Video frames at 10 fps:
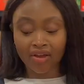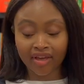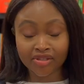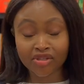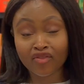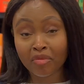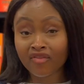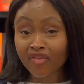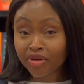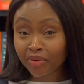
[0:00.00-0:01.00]
Okay, so for
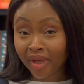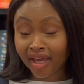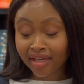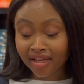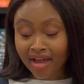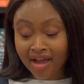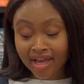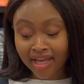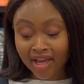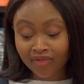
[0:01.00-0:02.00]
my final pick,
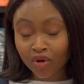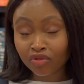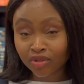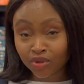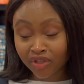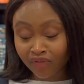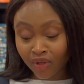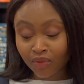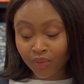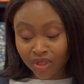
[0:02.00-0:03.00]
I have got a real treat for
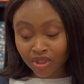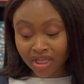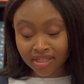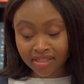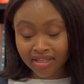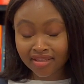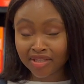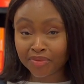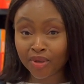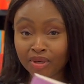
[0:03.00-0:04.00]
you, which is
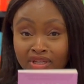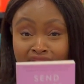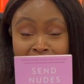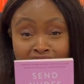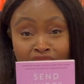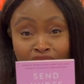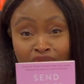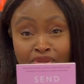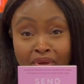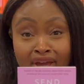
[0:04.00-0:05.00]
this book, Send
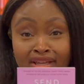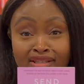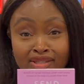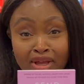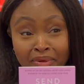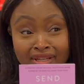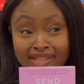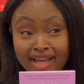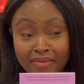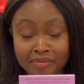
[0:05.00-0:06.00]
Nudes by Saba
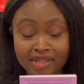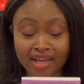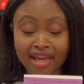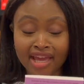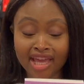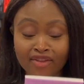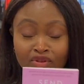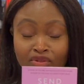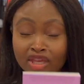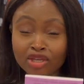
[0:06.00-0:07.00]
Sams.
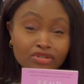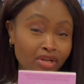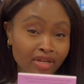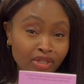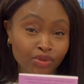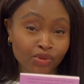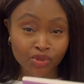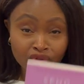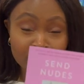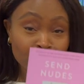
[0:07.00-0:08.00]
If you think you don't like short
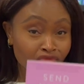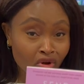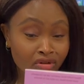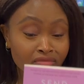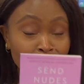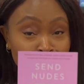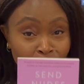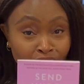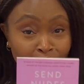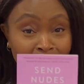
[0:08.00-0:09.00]
stories, you're wrong. You
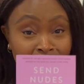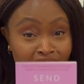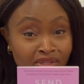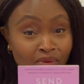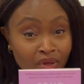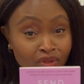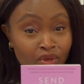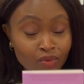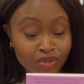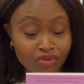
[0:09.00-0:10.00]
do. And this is the one that
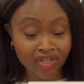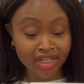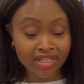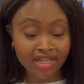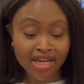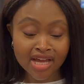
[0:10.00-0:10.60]
you want to read.